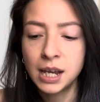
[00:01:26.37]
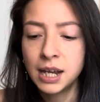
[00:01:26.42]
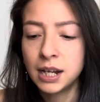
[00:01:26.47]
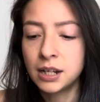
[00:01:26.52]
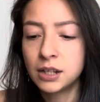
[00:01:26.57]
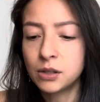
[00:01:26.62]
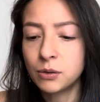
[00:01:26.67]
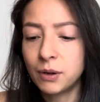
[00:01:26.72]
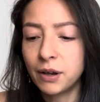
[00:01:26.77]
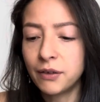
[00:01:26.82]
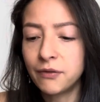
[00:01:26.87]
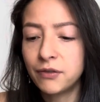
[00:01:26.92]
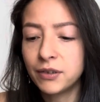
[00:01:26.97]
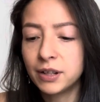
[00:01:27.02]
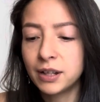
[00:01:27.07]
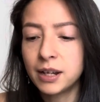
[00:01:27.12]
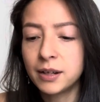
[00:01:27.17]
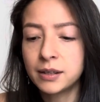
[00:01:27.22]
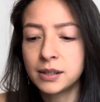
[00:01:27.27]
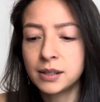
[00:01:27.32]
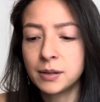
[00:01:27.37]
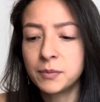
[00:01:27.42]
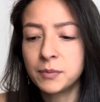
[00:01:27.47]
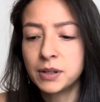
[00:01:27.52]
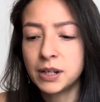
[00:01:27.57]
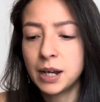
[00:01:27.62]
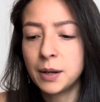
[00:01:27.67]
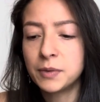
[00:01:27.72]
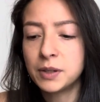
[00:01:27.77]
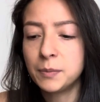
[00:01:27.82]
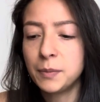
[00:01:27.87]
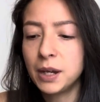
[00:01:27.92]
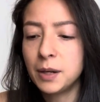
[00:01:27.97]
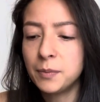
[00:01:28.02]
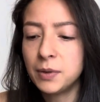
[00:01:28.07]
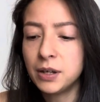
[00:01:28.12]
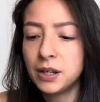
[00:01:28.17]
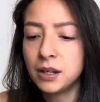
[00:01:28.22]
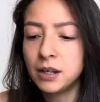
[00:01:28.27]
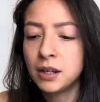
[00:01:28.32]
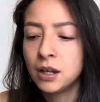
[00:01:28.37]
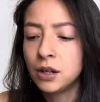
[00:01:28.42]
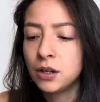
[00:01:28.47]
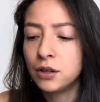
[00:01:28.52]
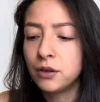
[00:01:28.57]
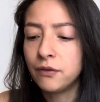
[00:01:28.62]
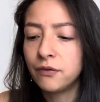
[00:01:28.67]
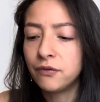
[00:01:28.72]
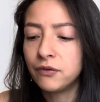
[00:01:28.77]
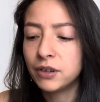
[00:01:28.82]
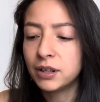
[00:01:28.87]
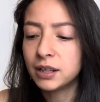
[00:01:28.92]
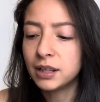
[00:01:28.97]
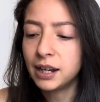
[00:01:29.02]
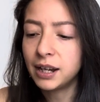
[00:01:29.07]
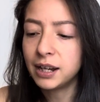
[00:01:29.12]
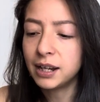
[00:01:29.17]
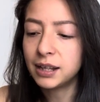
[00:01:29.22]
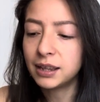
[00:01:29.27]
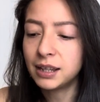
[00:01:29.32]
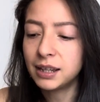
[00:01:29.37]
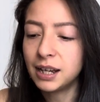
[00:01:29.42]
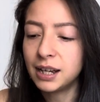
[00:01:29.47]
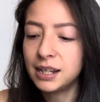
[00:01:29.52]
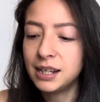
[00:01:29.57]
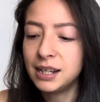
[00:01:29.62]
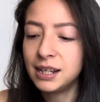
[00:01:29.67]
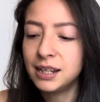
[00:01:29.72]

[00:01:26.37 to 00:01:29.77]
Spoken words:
And so I feel like sometimes maybe you feel like that